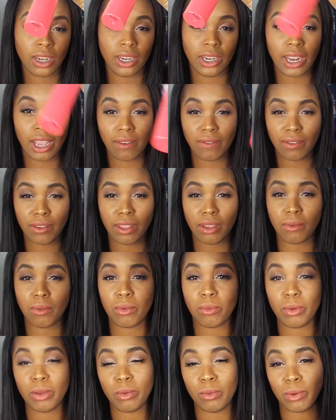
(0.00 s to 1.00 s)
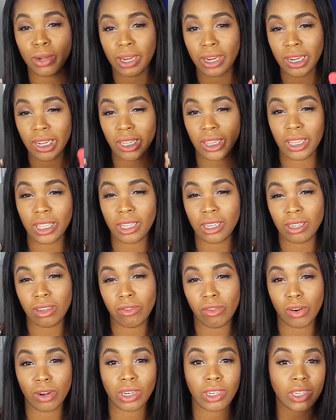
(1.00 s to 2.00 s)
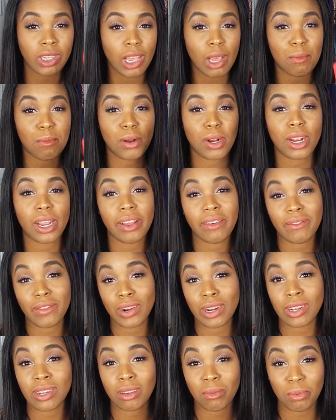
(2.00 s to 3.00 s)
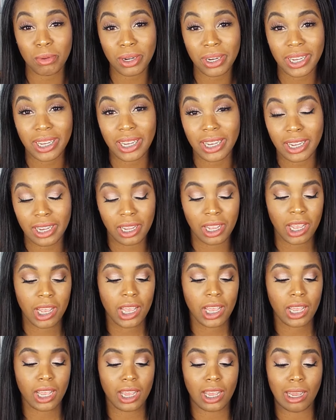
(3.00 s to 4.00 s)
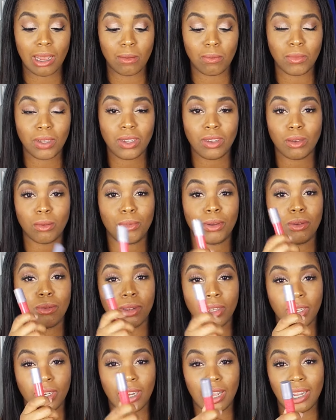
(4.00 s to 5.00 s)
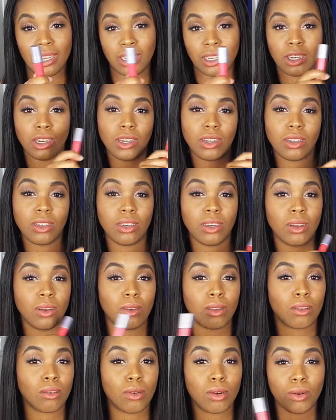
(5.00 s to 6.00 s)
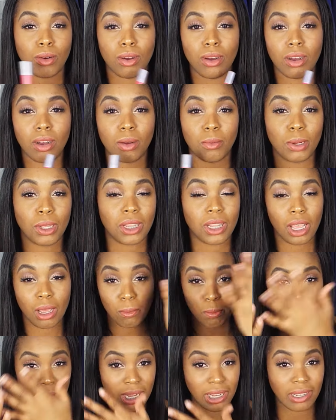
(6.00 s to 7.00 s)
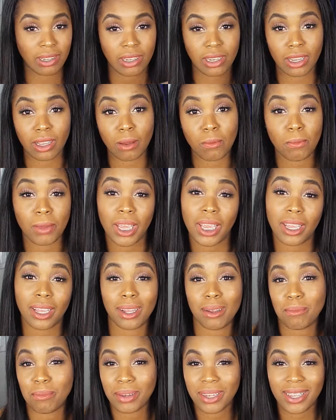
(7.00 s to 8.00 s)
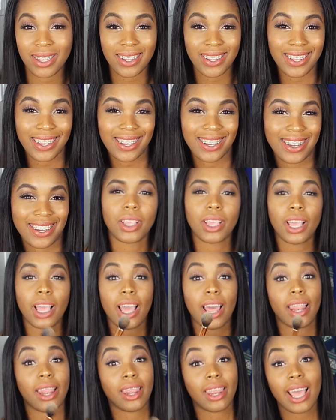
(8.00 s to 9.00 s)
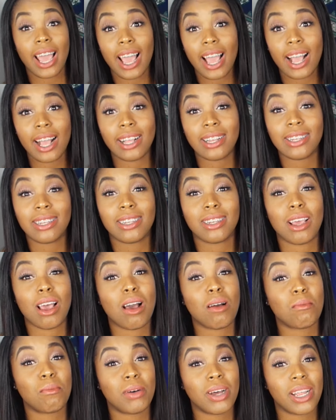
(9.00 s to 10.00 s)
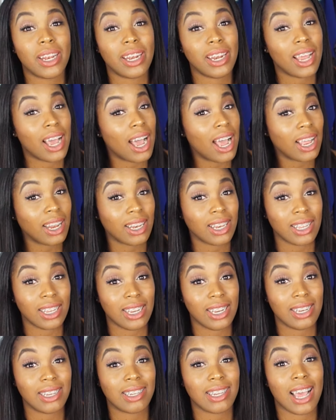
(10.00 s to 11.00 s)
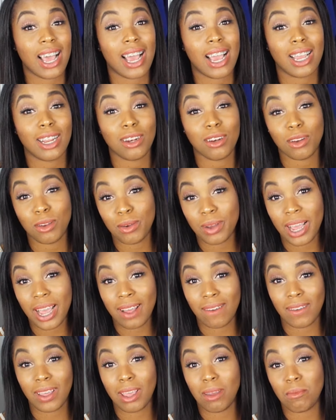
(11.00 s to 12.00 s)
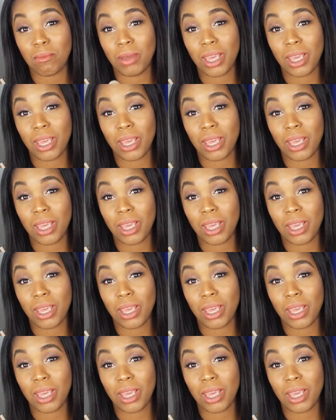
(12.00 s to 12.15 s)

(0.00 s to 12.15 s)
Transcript: definitely will be wearing this for summer and for spring. Um, this will be really nice to just, you know, throw on a basic makeup look. And last but not least, I do have a